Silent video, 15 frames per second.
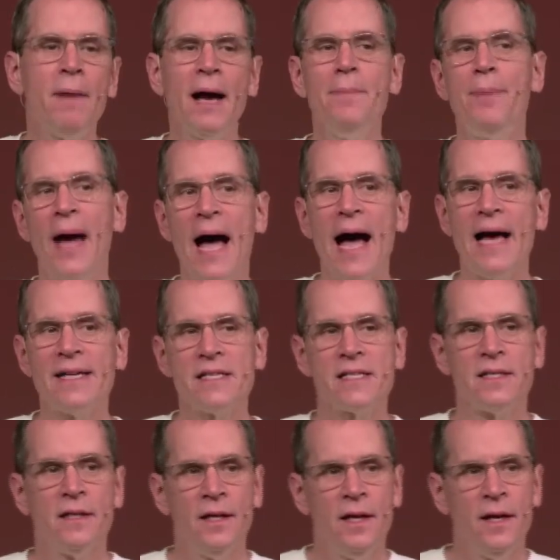my
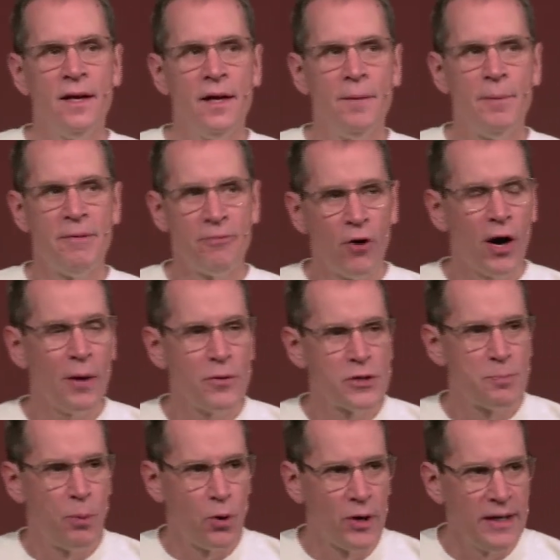past, before I was
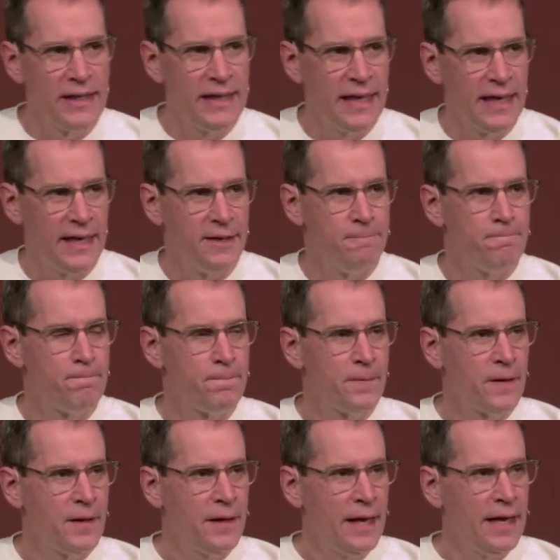born again,
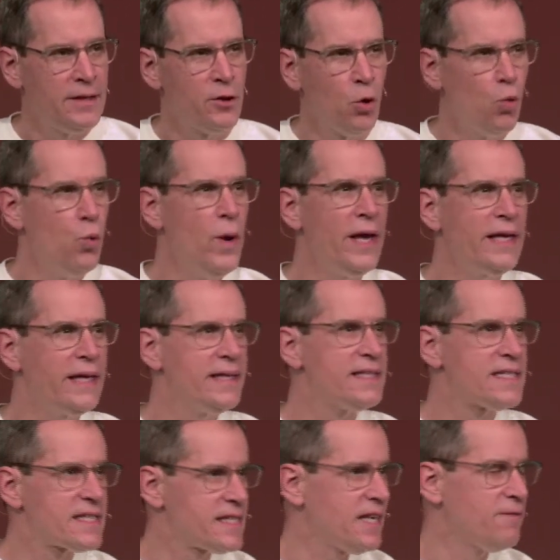in the wicked,
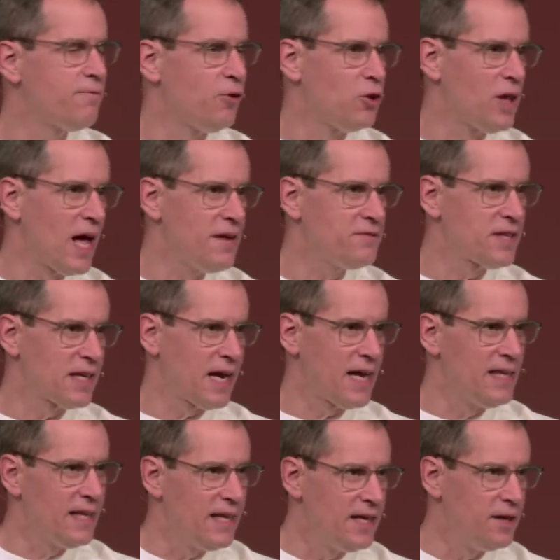sinful life that I
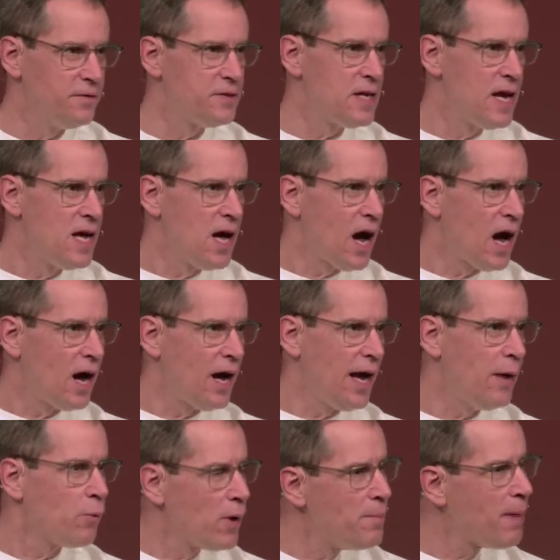lived,
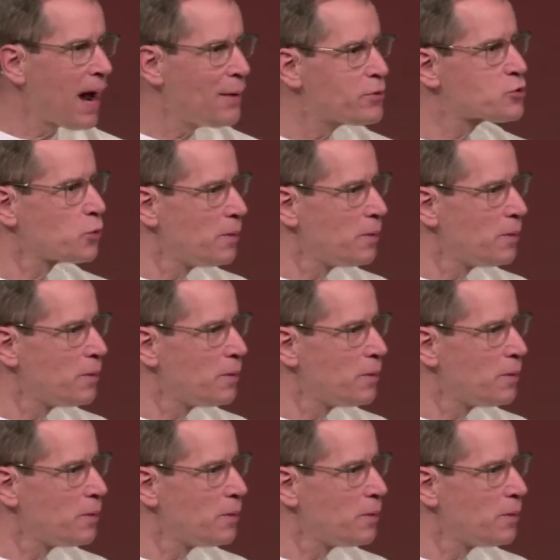Rem- I was